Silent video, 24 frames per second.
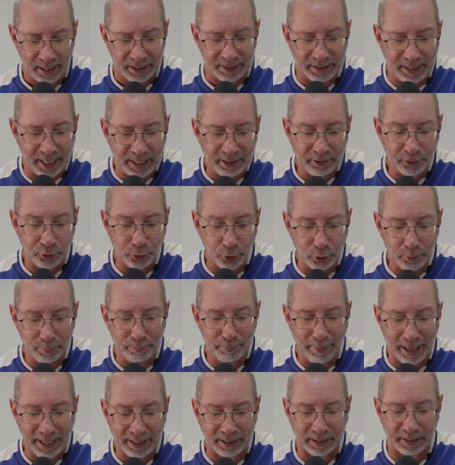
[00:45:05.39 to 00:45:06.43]
yet you
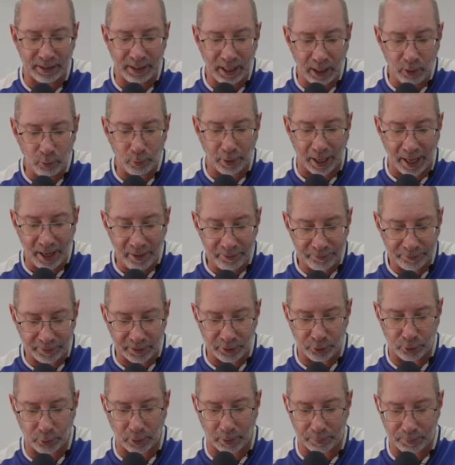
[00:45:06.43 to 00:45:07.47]
make no
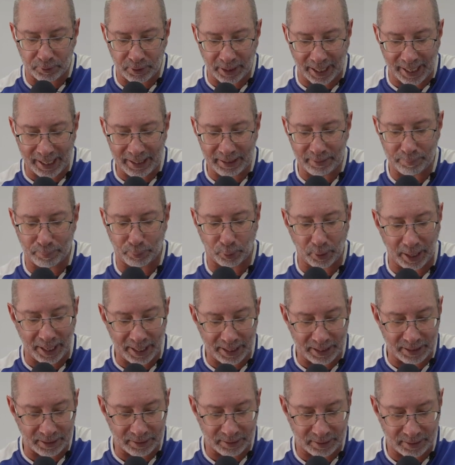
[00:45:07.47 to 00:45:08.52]
effort to obtain
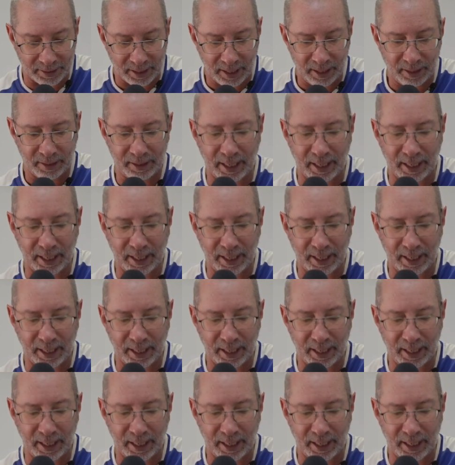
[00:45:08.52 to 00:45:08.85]
praise